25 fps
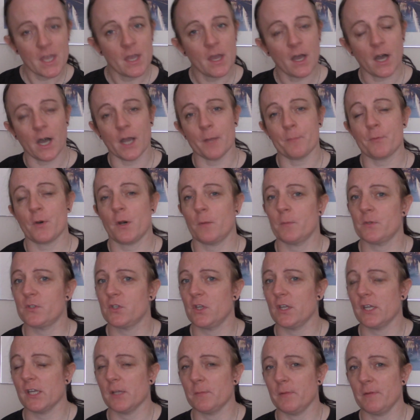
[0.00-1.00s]
I promise
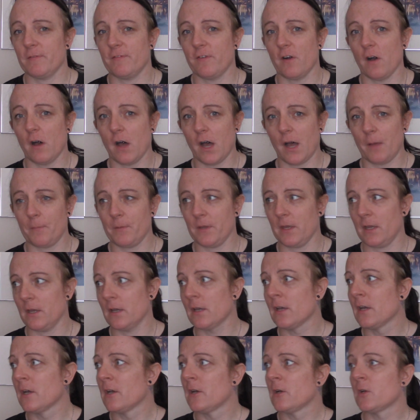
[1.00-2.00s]
you, you'll be far happier.
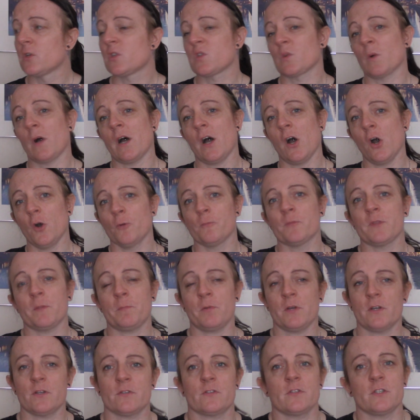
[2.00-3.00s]
So I hope the
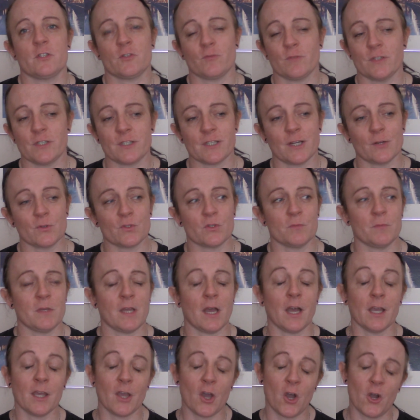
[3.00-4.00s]
person that's reached out to me,
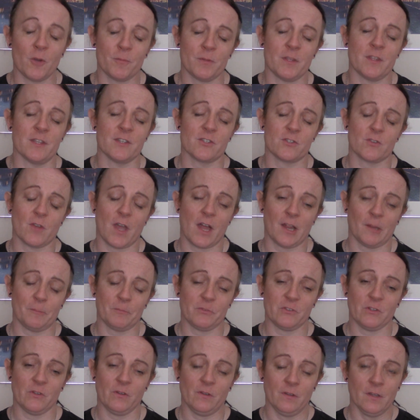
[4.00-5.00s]
I hope that this
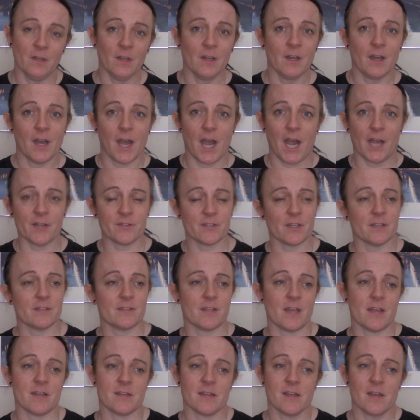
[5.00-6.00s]
helps you. As I
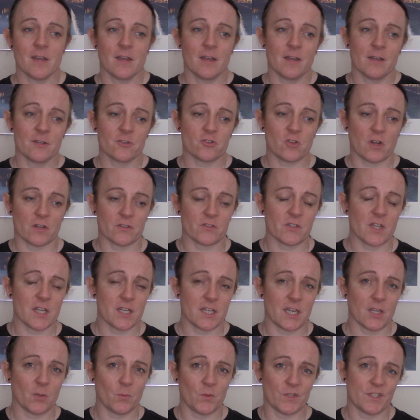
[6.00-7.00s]
said,
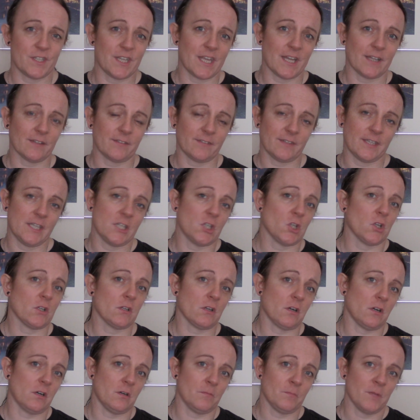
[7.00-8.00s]

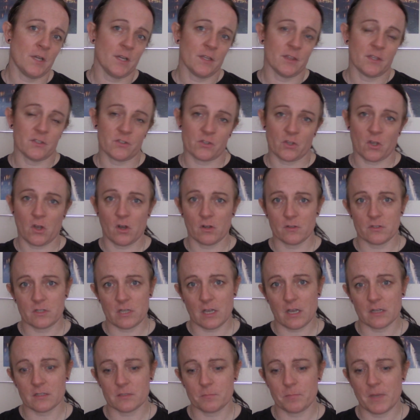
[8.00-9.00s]
transcendingwithdlc.com, there's a
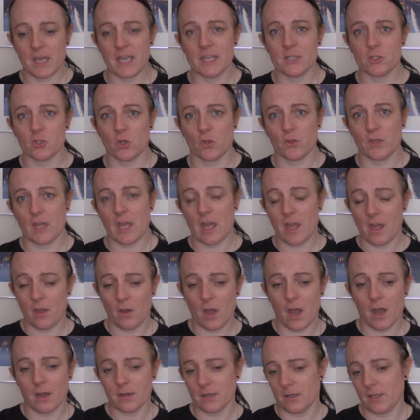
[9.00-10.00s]
contact page on there,
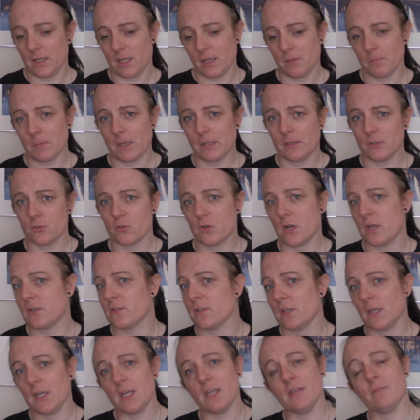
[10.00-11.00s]
on an email
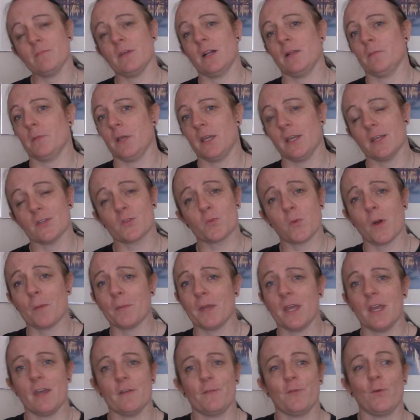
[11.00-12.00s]
address. Email me. That's what I'm
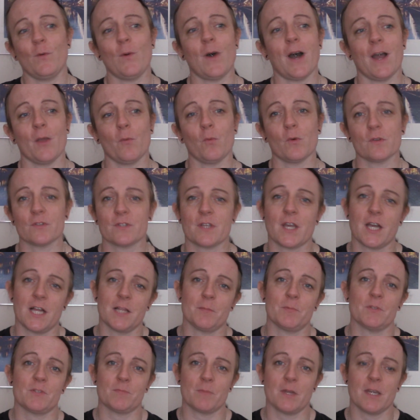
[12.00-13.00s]
here for. I want to
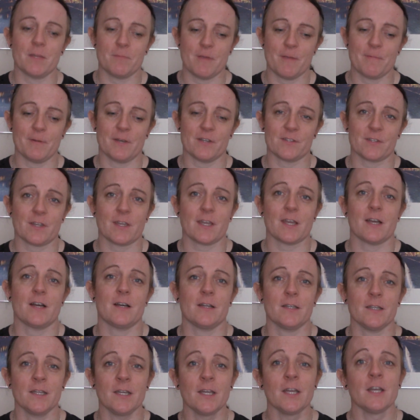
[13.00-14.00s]
help as many people as I
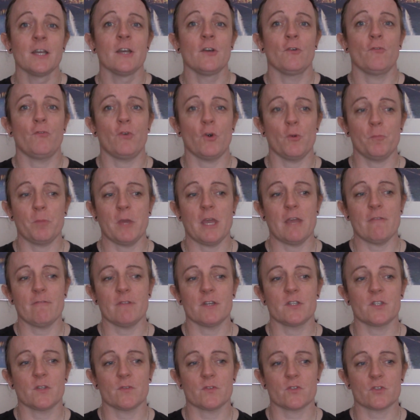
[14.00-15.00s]
can through
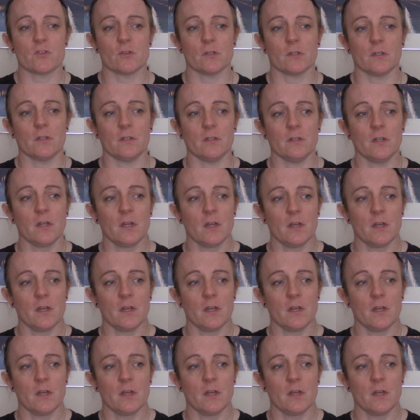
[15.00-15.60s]
periods of struggle.